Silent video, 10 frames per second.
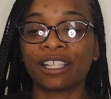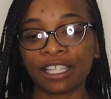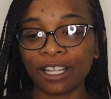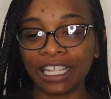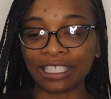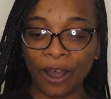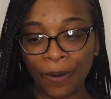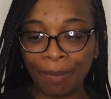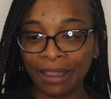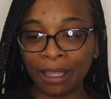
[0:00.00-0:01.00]
So let's
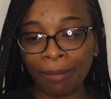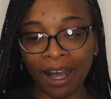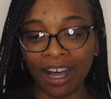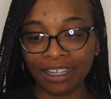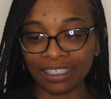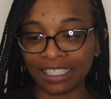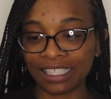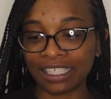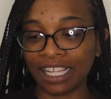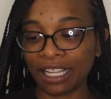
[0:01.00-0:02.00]
open the box.
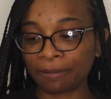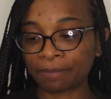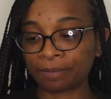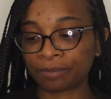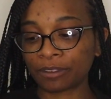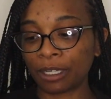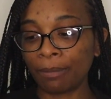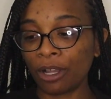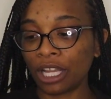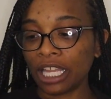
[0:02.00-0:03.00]

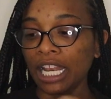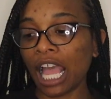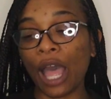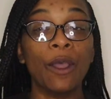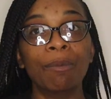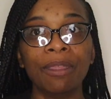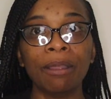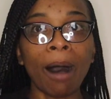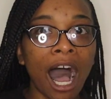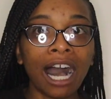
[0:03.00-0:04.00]
Come on, open the
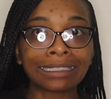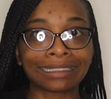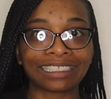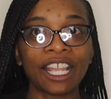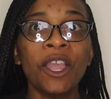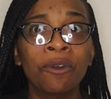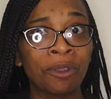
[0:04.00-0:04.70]
box.